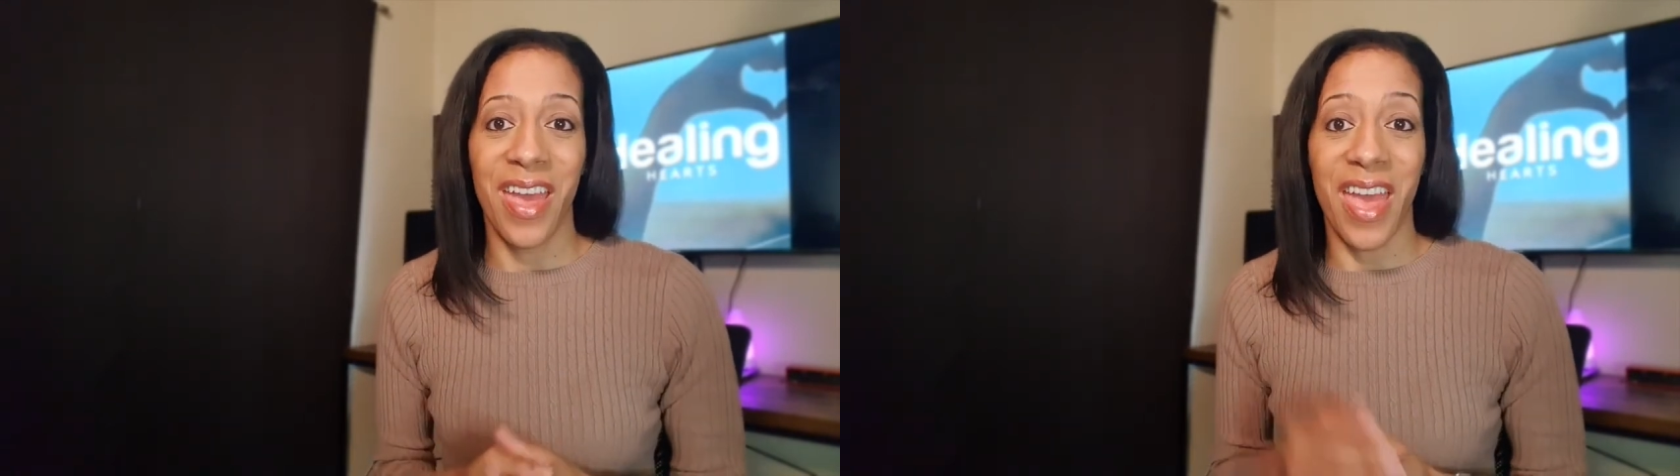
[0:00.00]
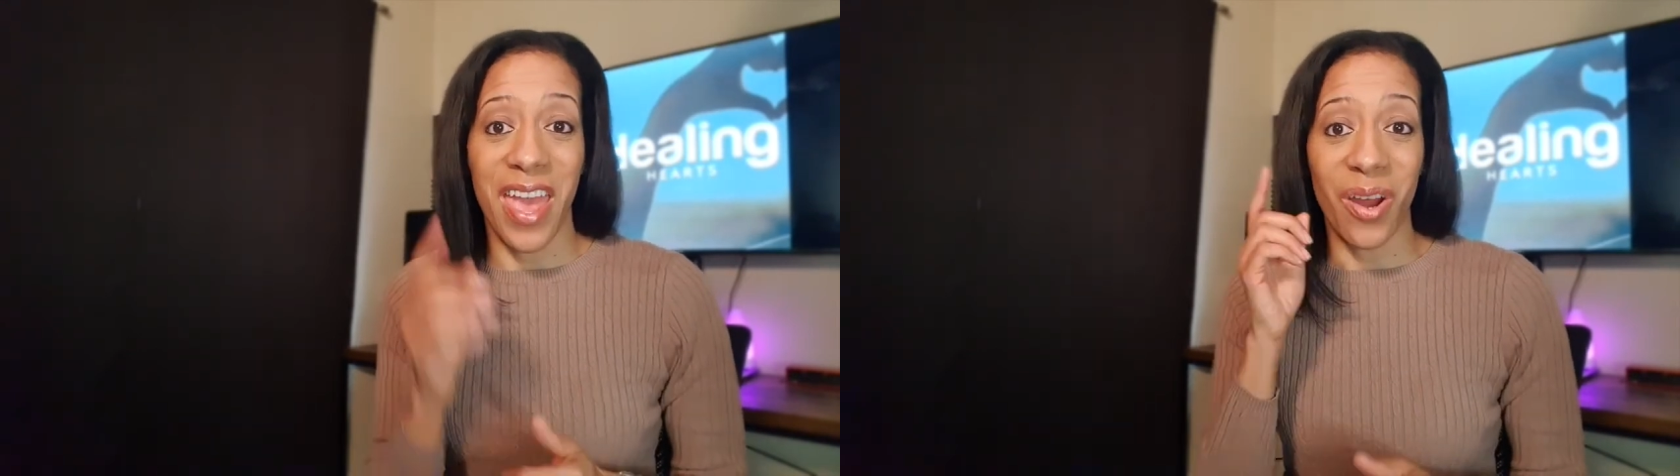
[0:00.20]

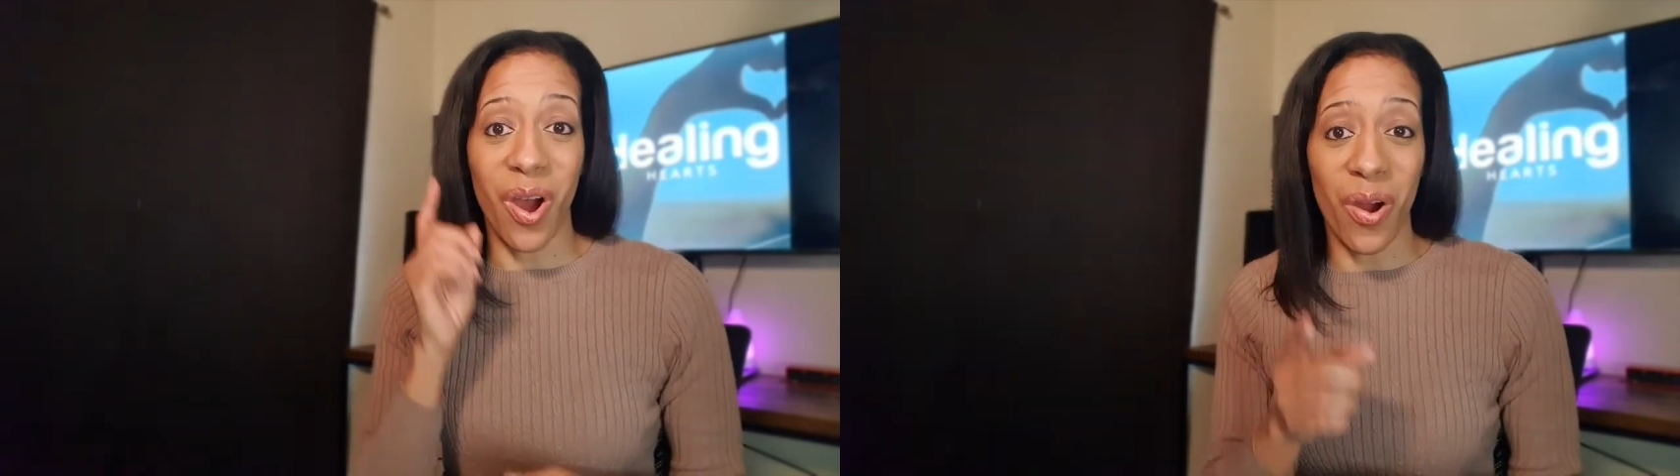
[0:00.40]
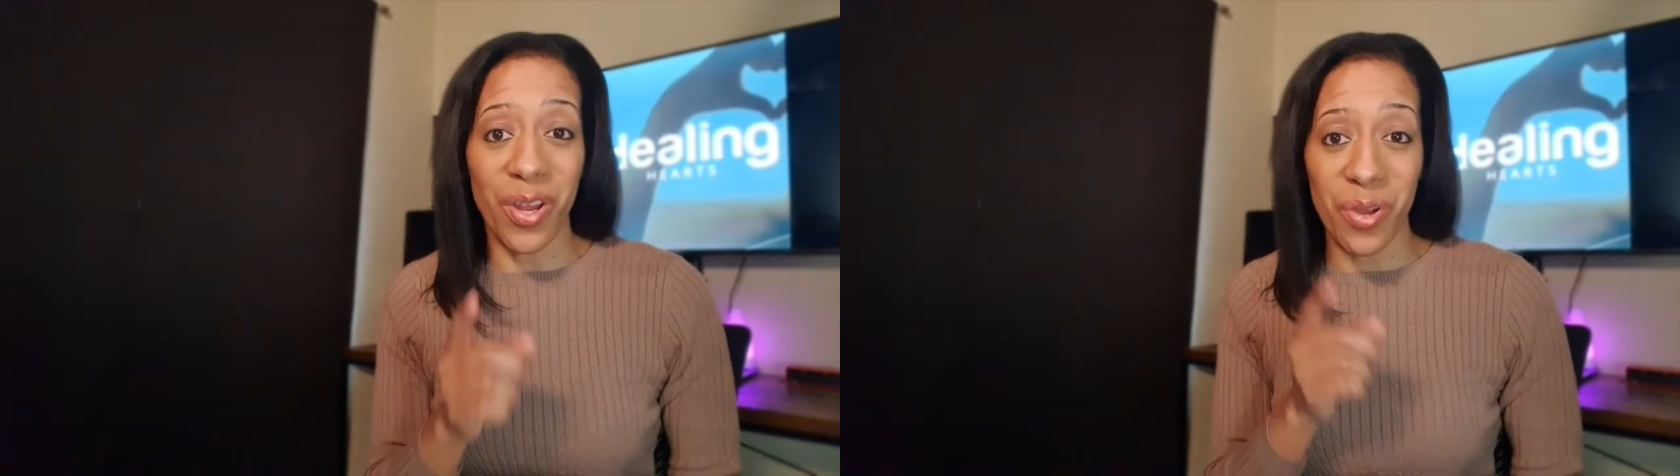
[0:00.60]
And
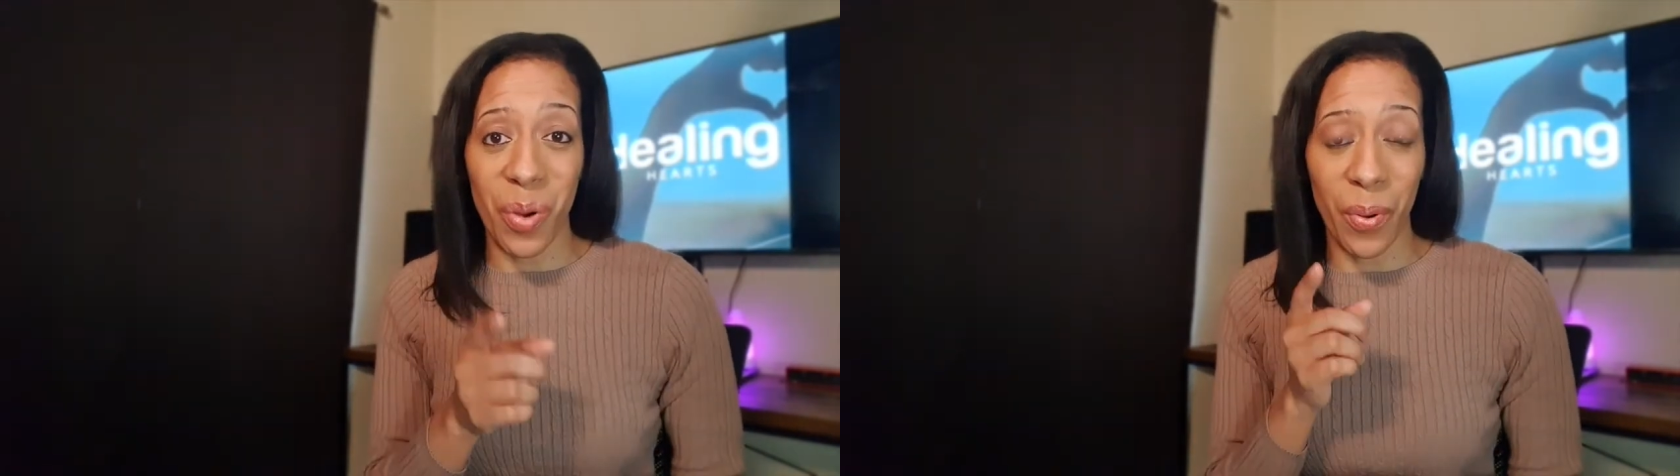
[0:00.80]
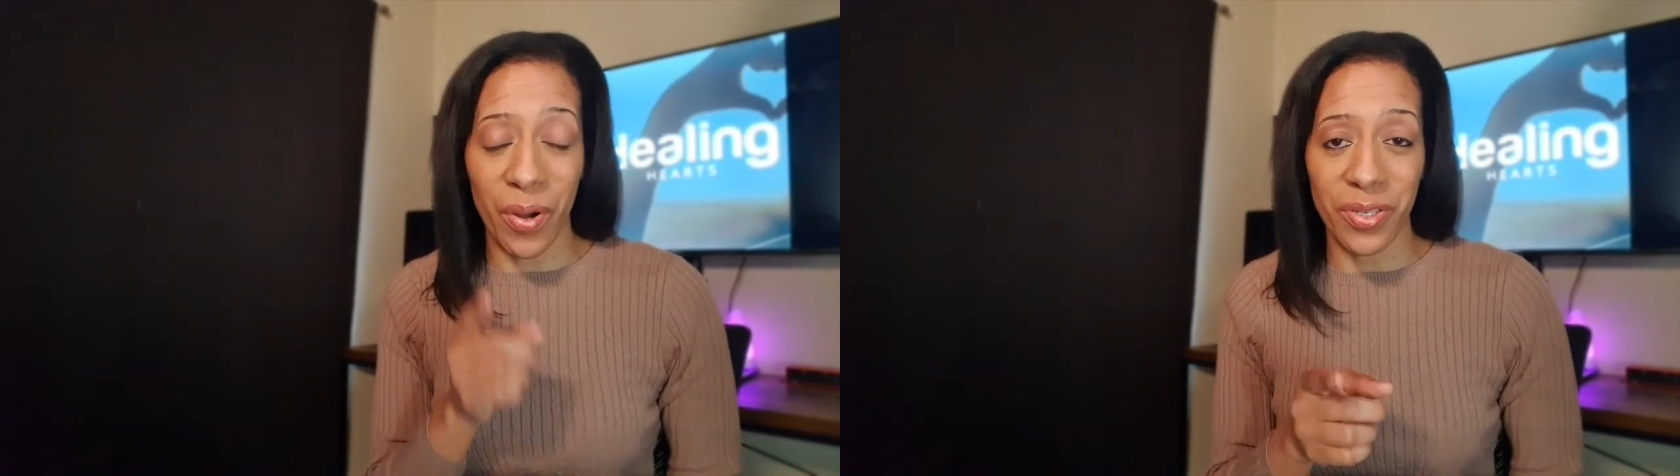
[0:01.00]
on your
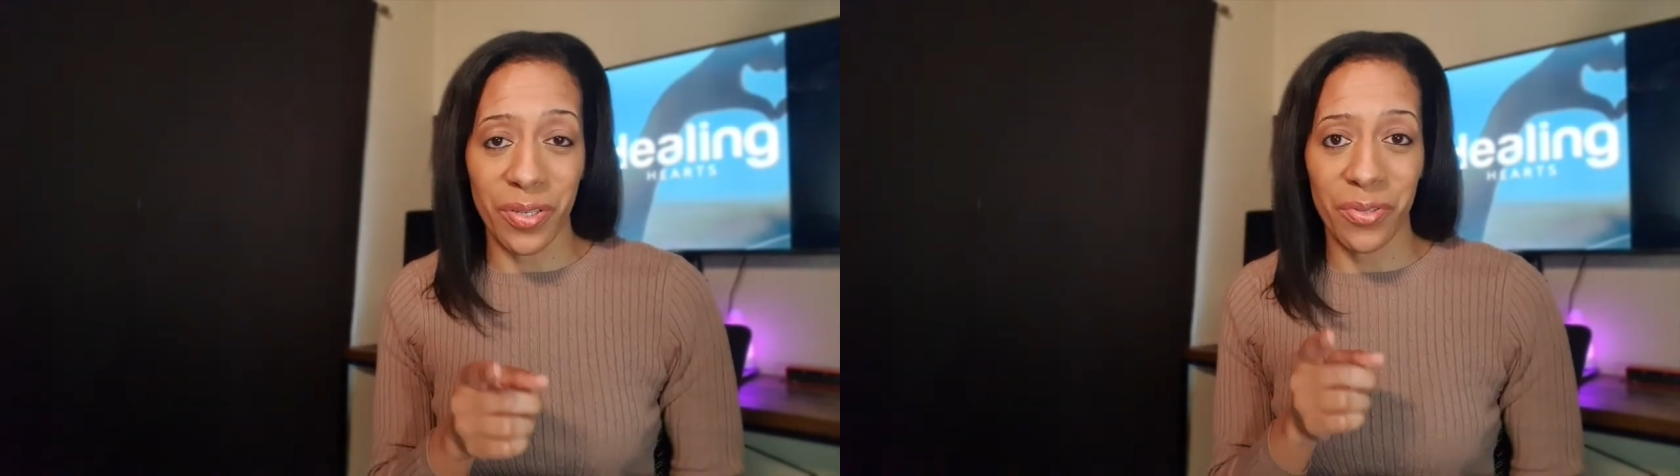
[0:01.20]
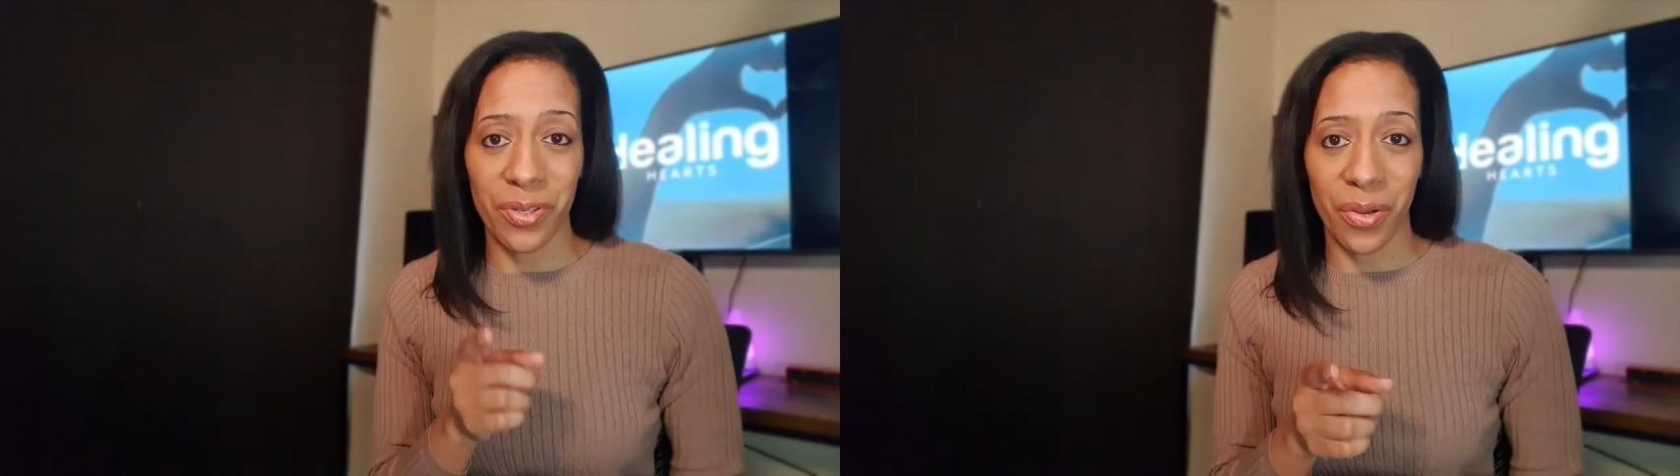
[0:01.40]
personal
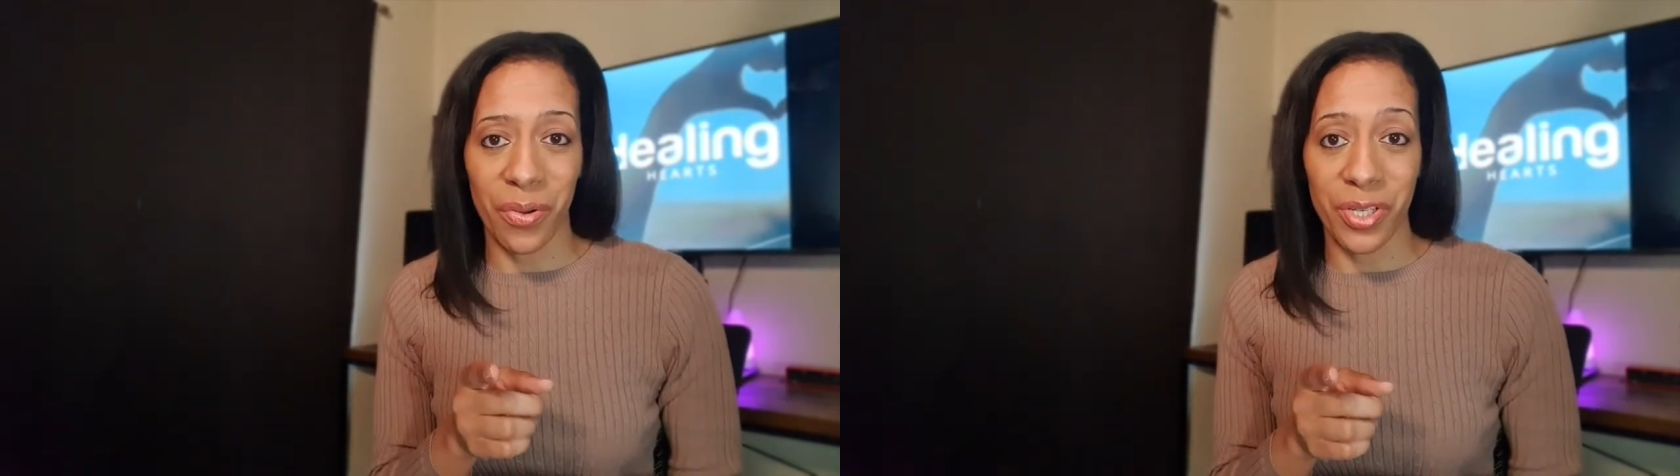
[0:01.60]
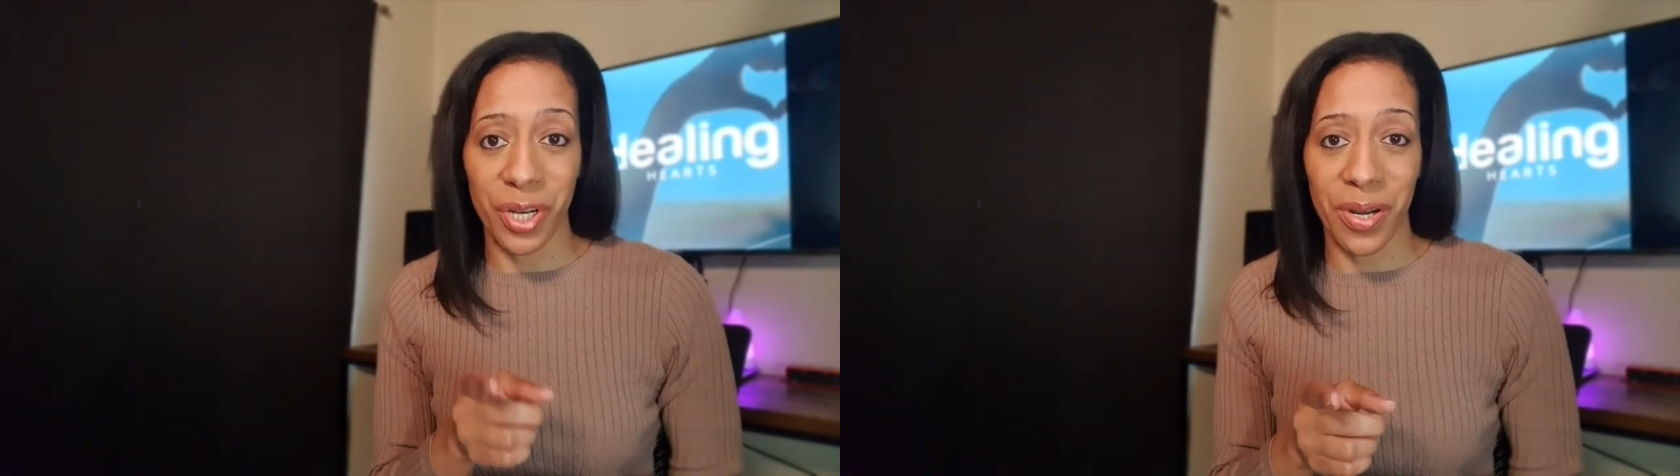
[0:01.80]

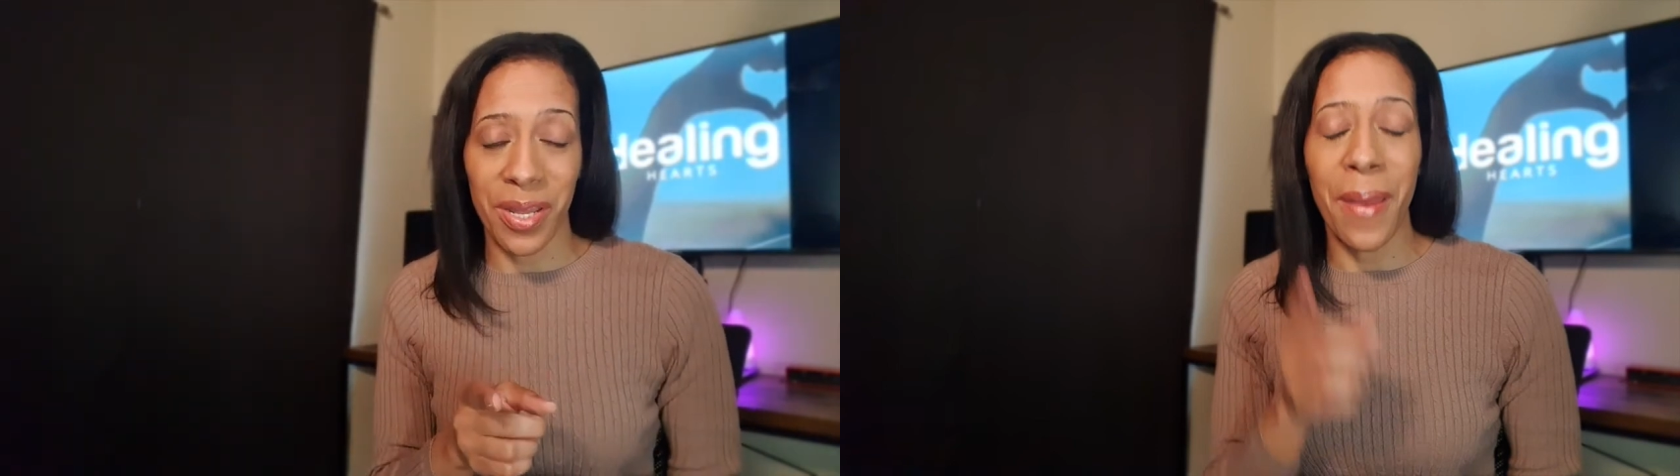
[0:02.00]
journey,